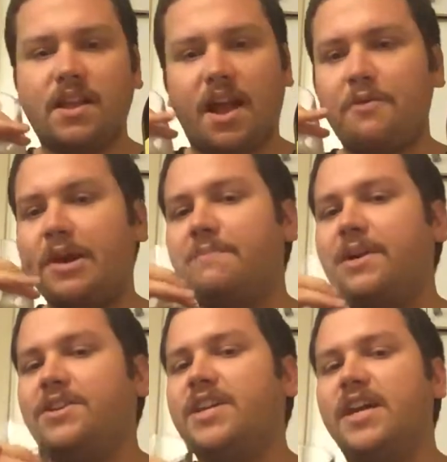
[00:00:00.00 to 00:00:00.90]
I
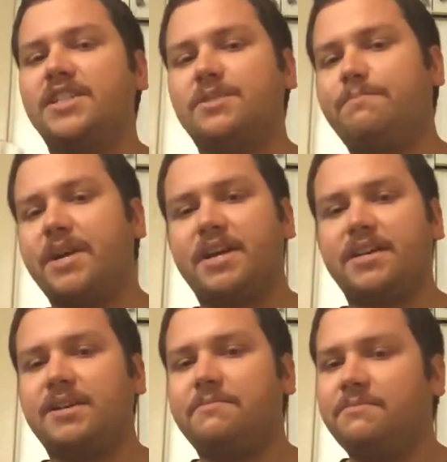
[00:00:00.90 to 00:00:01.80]
recommend you guys pick it
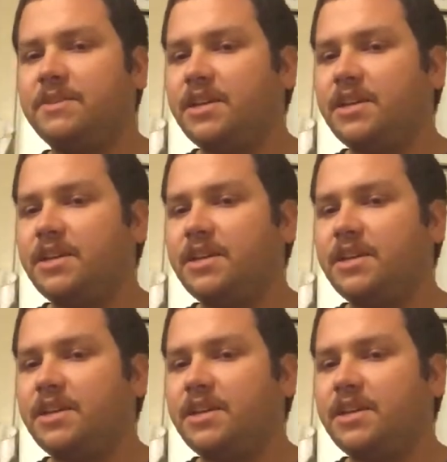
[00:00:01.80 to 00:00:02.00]
up.